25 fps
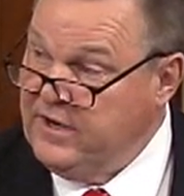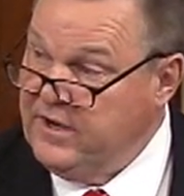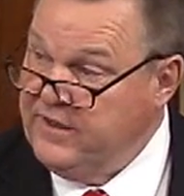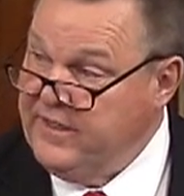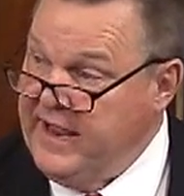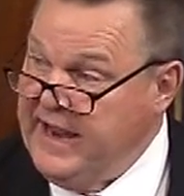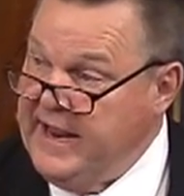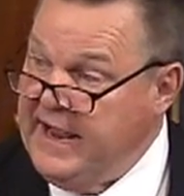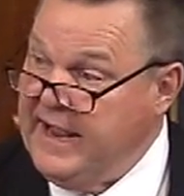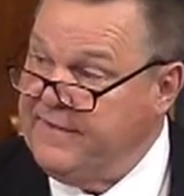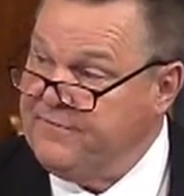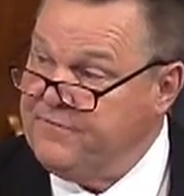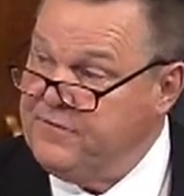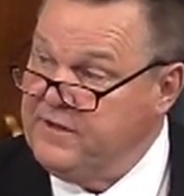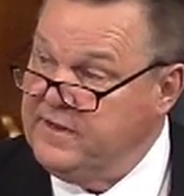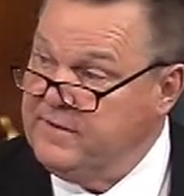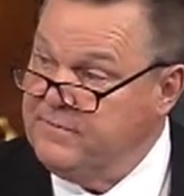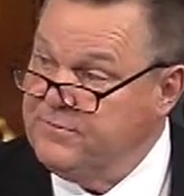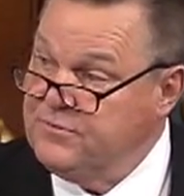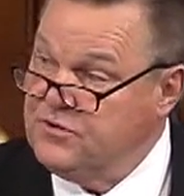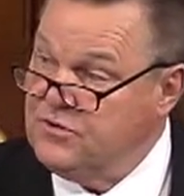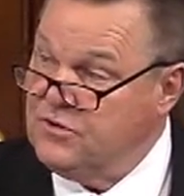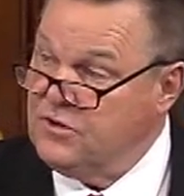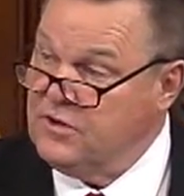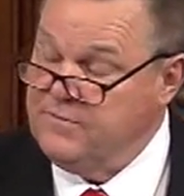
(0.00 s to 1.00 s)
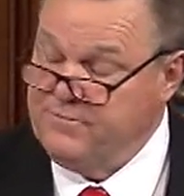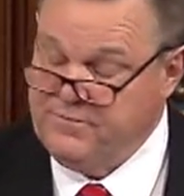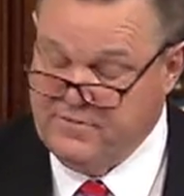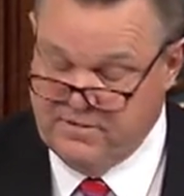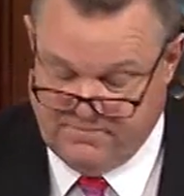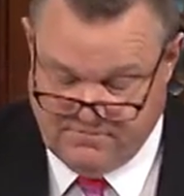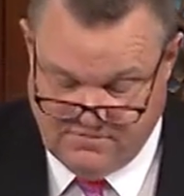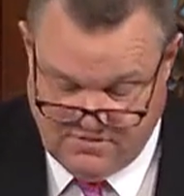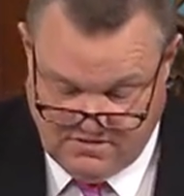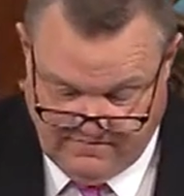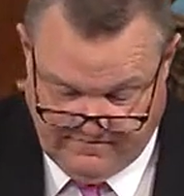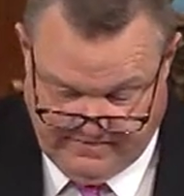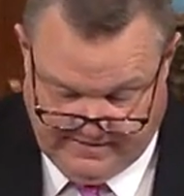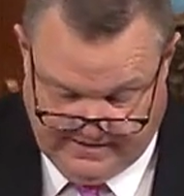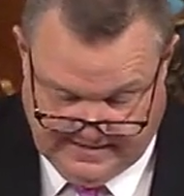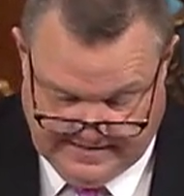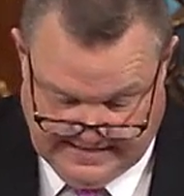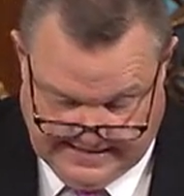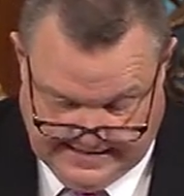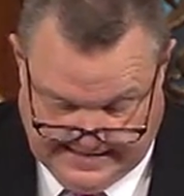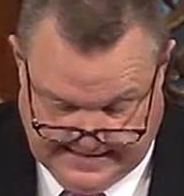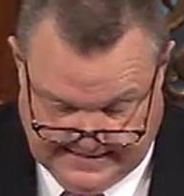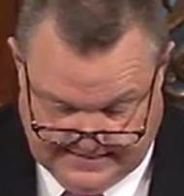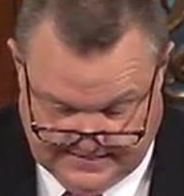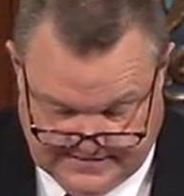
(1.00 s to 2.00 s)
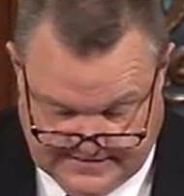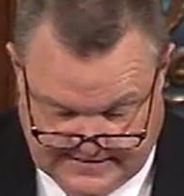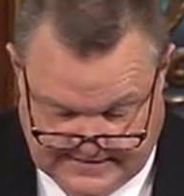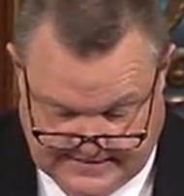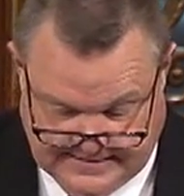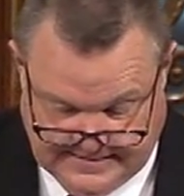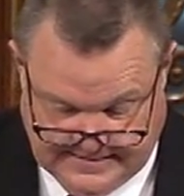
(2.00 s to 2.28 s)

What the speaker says: they have to absorb the moving costs,